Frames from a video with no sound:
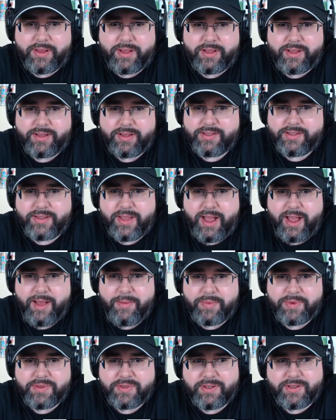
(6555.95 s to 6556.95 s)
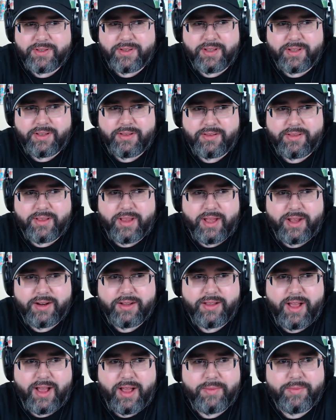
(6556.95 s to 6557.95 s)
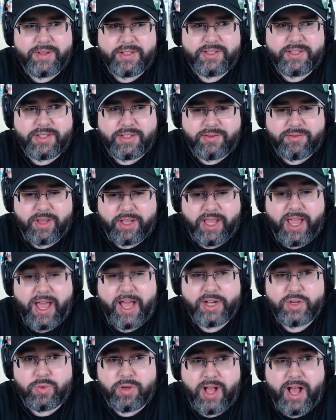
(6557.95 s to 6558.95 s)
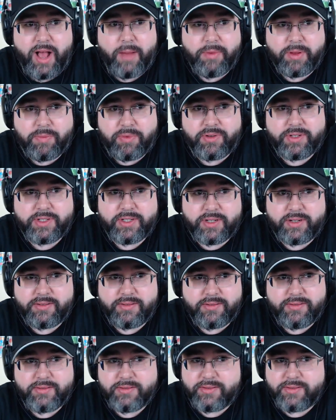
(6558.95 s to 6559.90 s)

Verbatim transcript: Like it's the opposite. Like a lot of comics and like actual comic books are yeah.